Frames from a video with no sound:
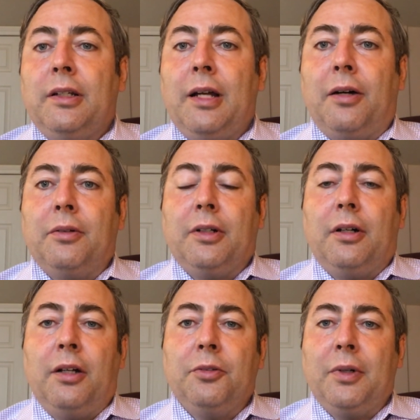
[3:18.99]
Now,
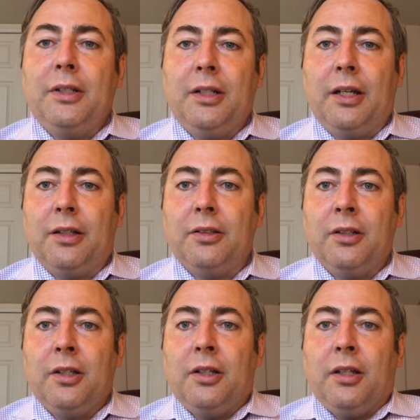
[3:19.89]
on the one hand,
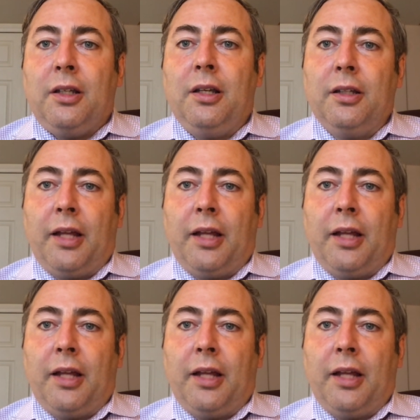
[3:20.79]
he,